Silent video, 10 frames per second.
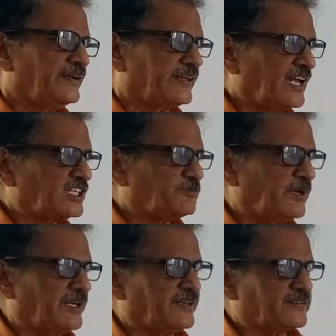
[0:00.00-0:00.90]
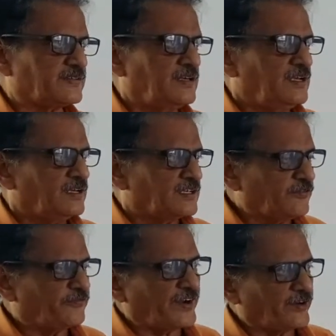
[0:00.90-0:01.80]
takes place
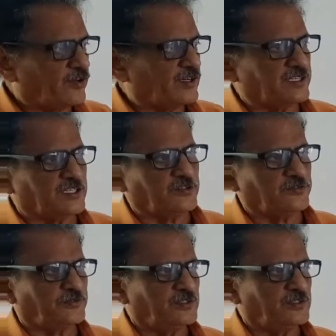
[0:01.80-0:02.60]
if and only if